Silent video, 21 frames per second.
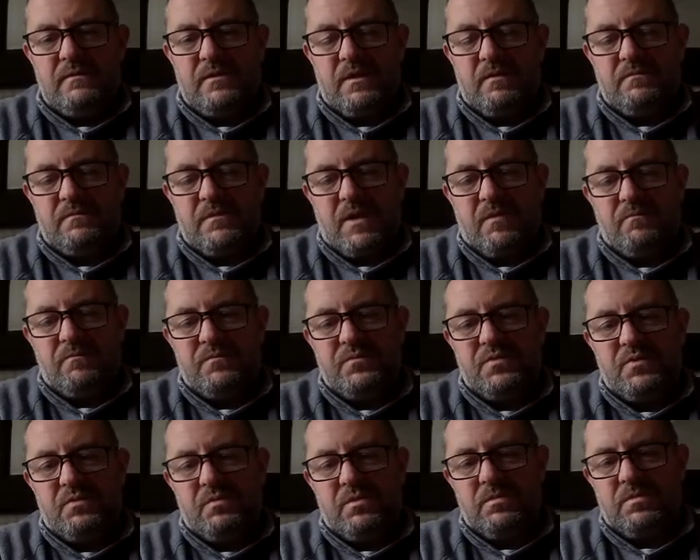I'm
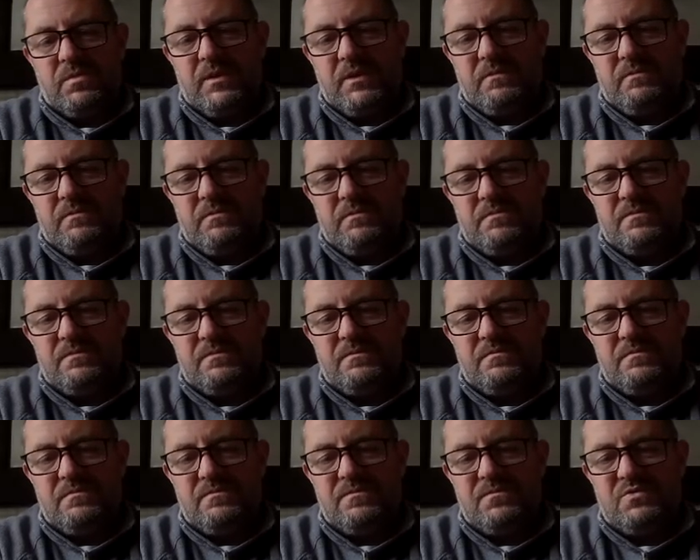probably
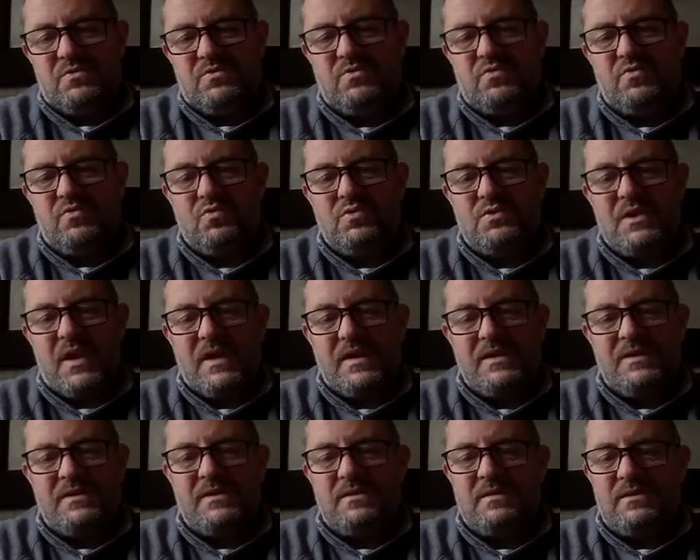too
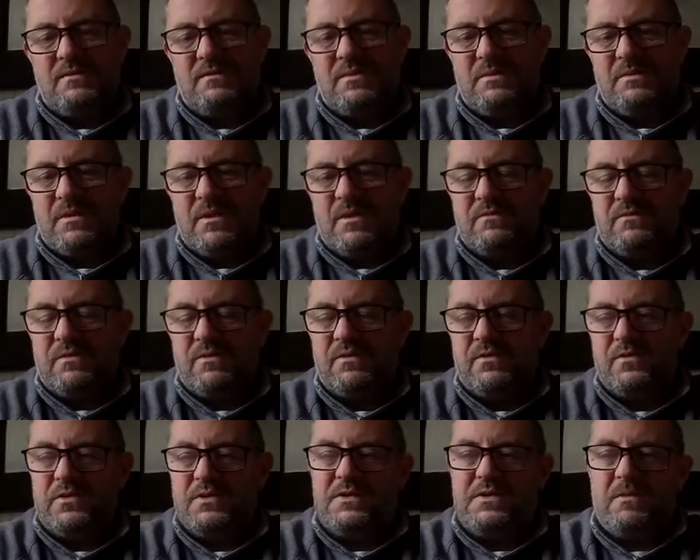tight, to be perfectly
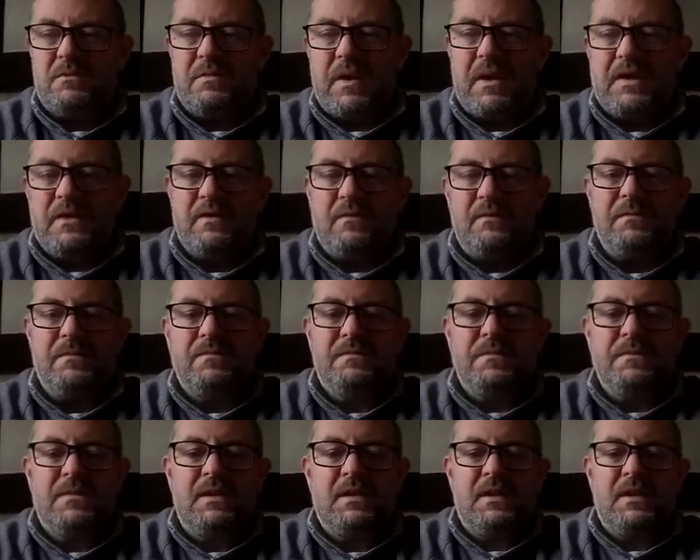honest, to buy them.
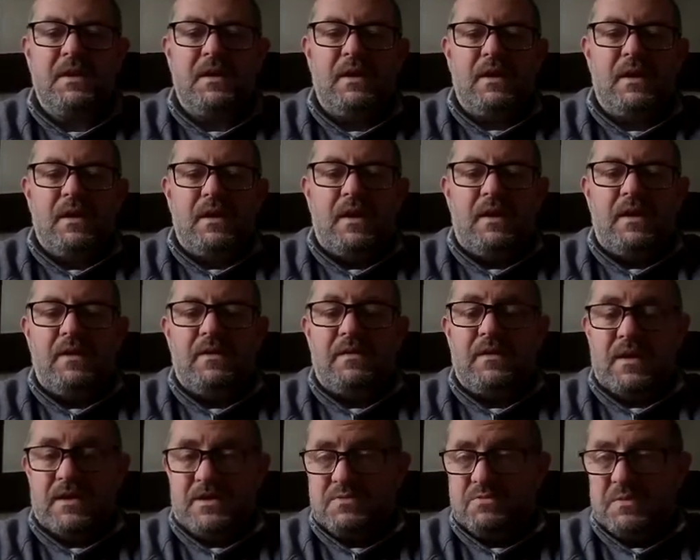
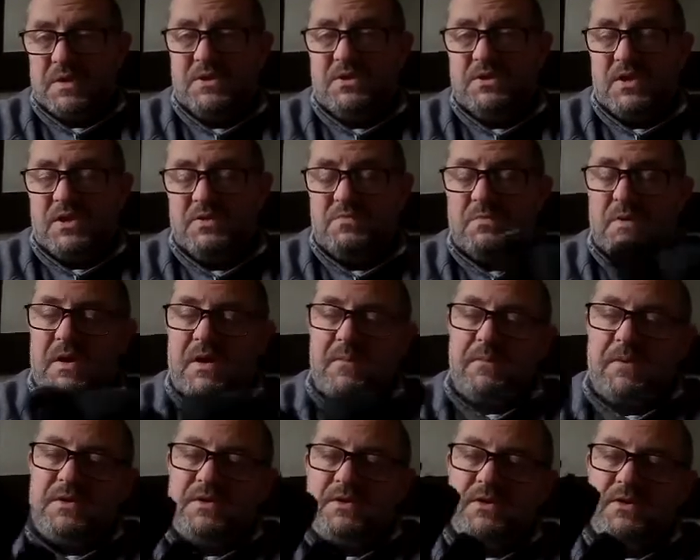This may change my
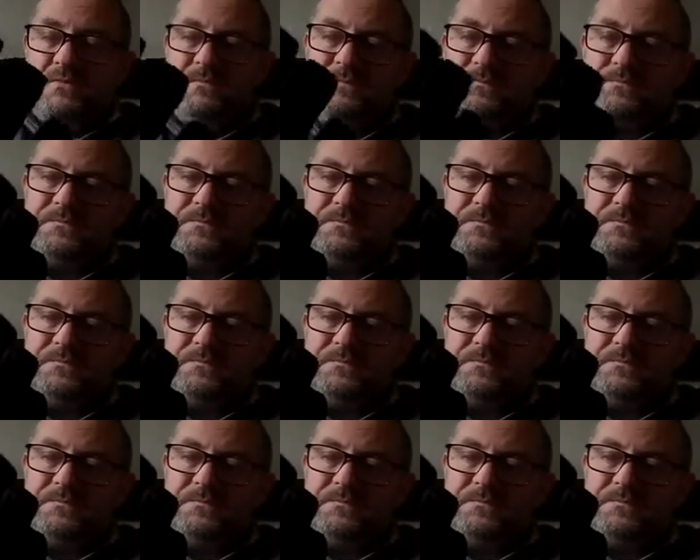opinion.